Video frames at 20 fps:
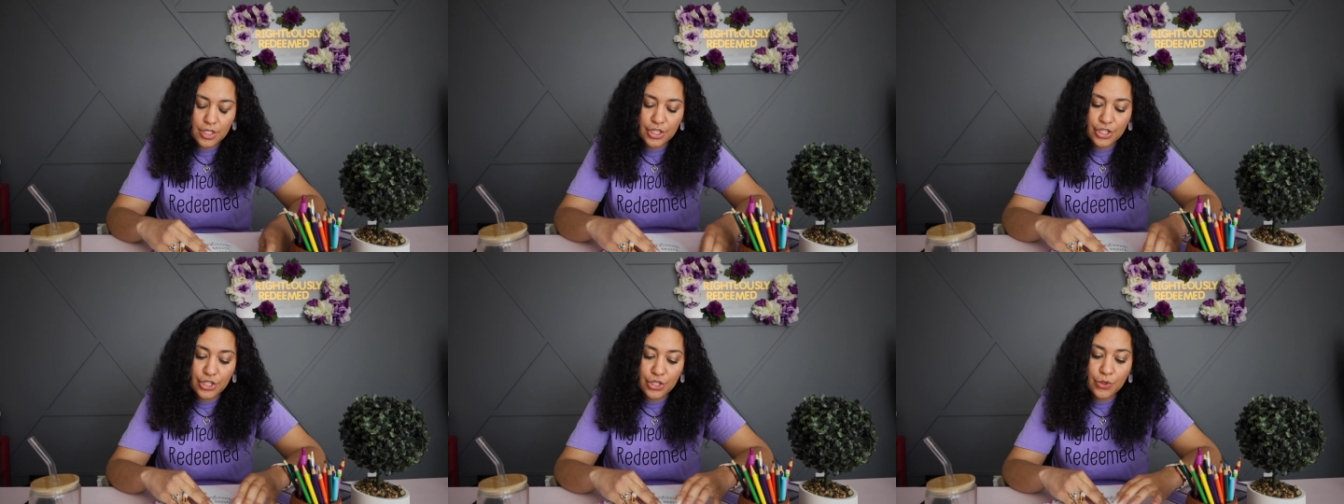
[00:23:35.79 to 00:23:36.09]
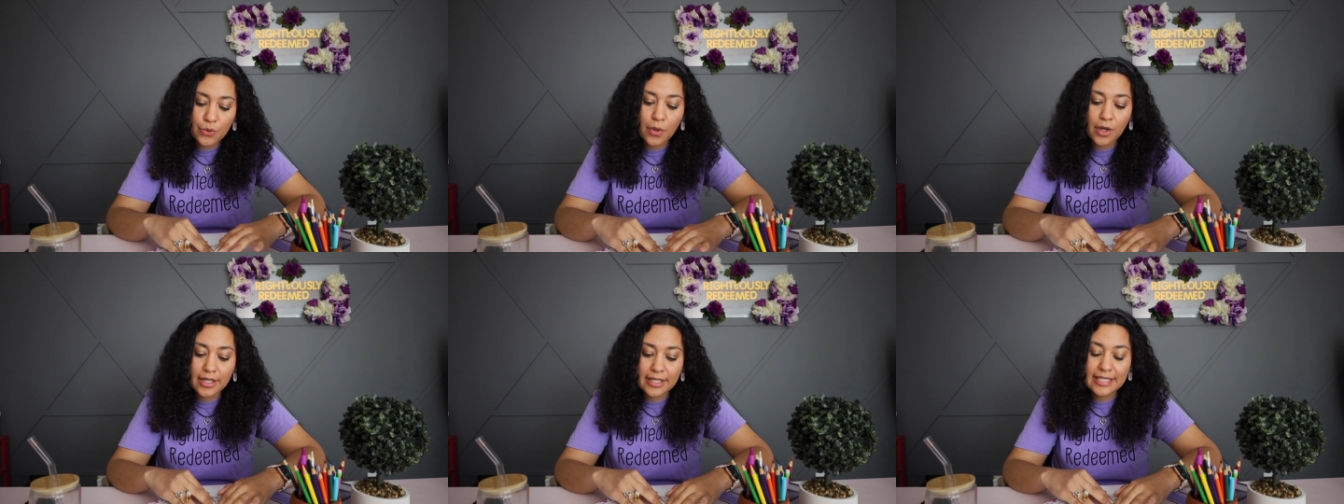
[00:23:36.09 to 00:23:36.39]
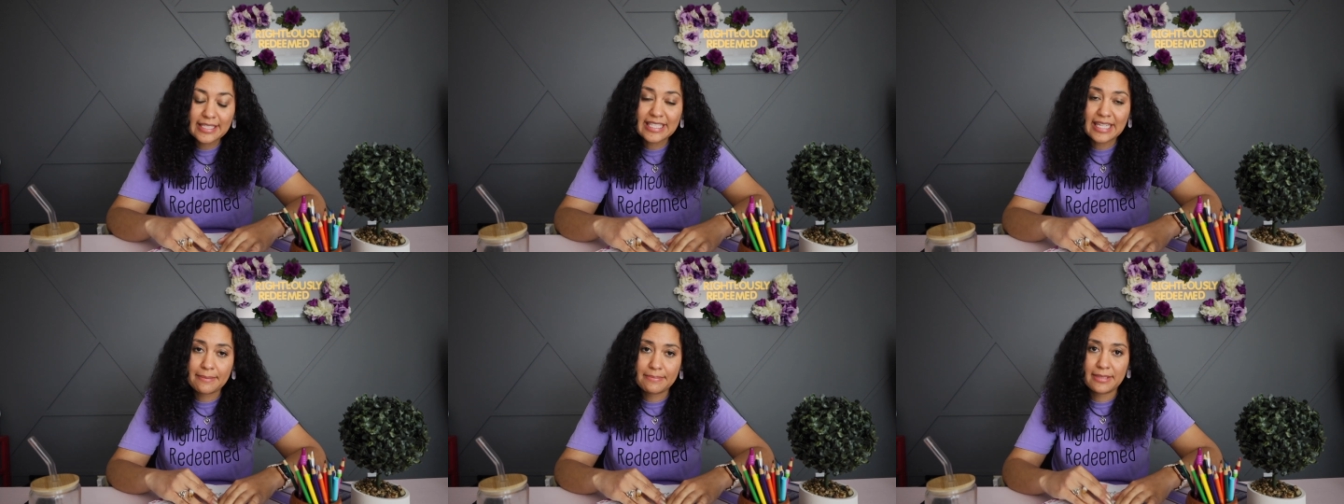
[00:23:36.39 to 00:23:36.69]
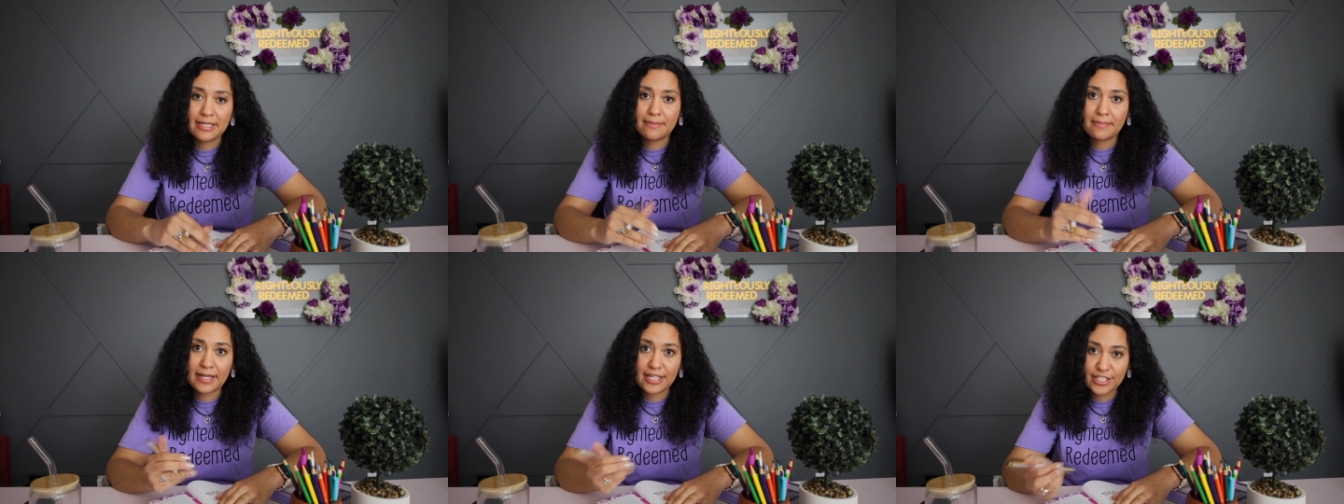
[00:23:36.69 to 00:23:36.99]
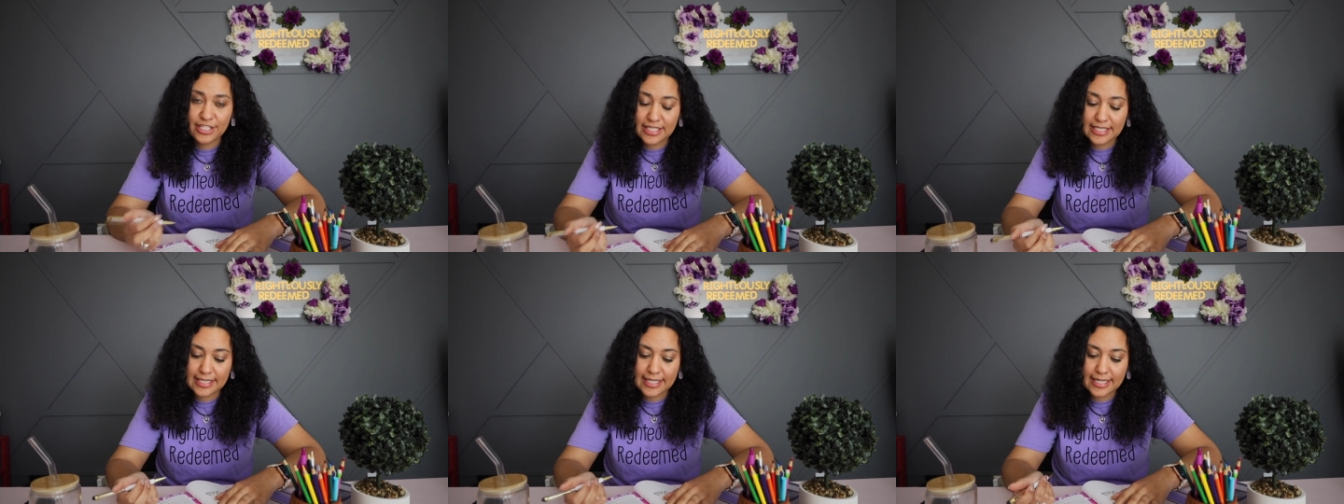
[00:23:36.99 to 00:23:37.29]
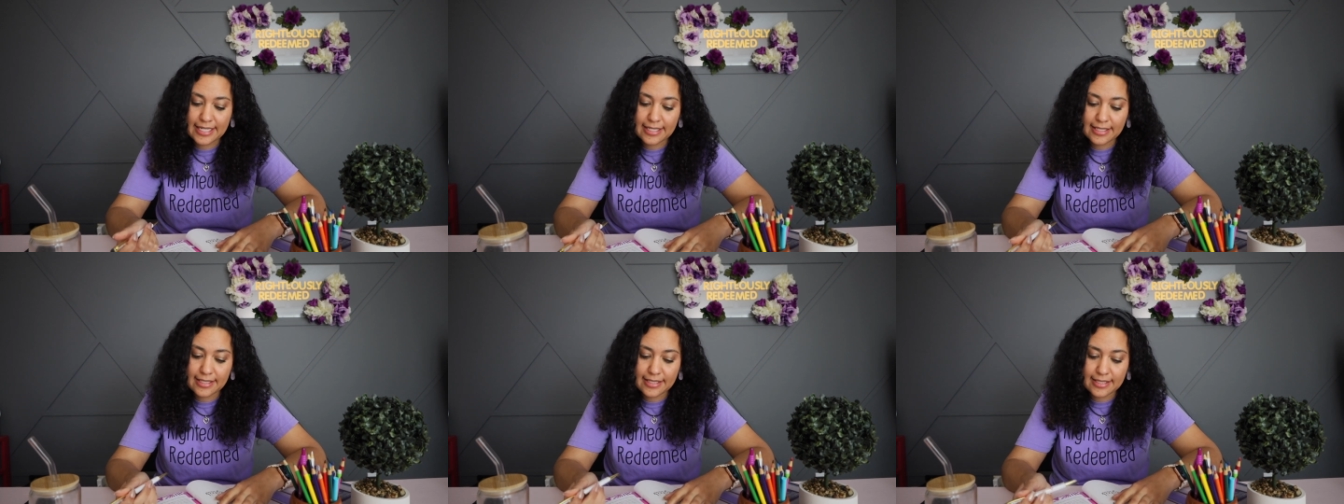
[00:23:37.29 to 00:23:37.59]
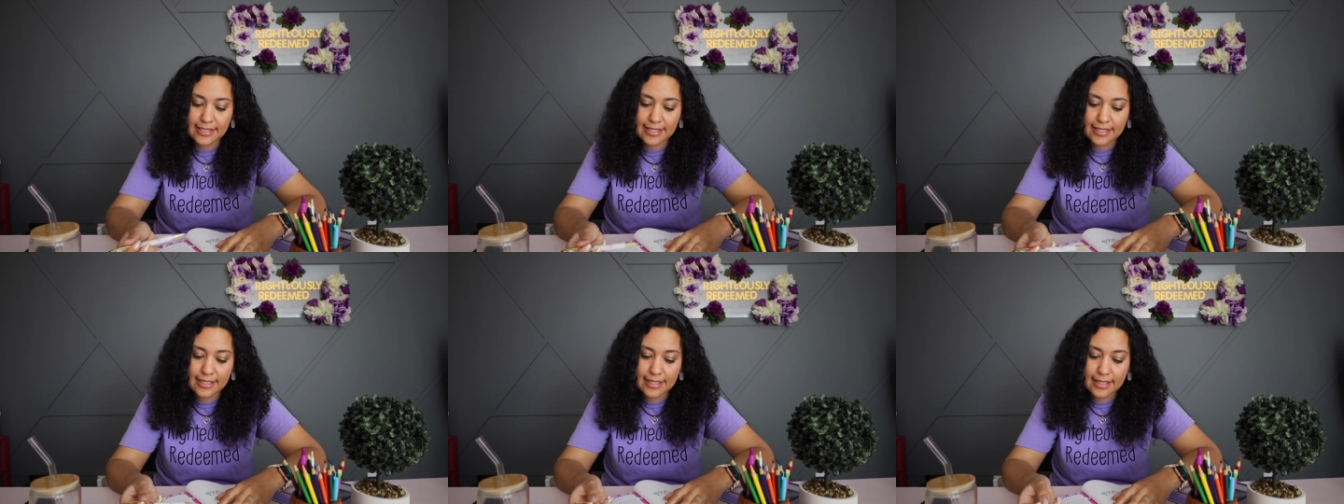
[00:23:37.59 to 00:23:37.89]
You are accepted by
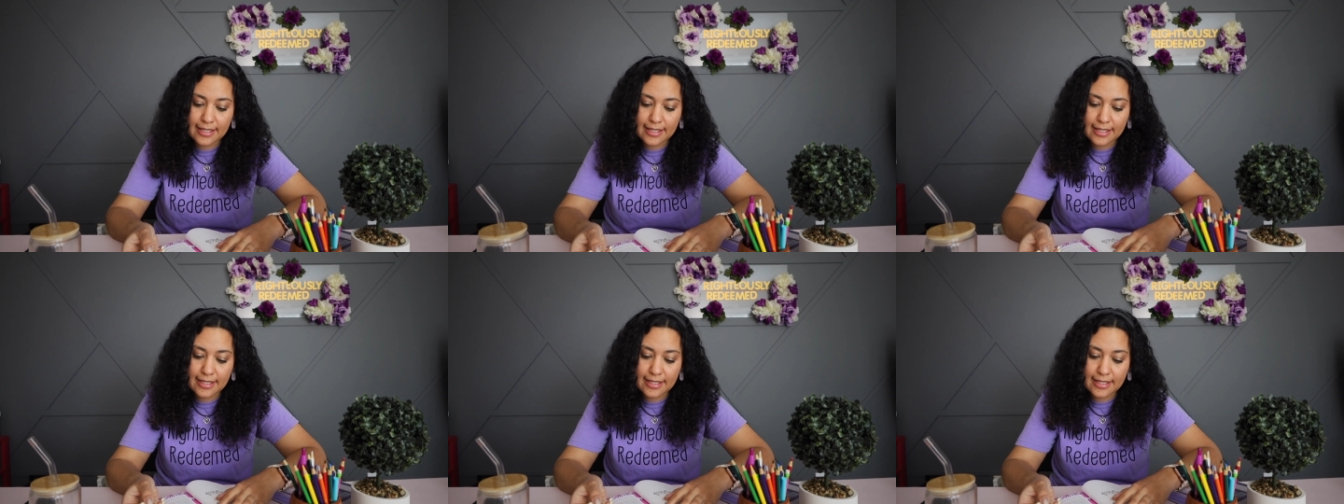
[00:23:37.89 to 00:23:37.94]
Jesus.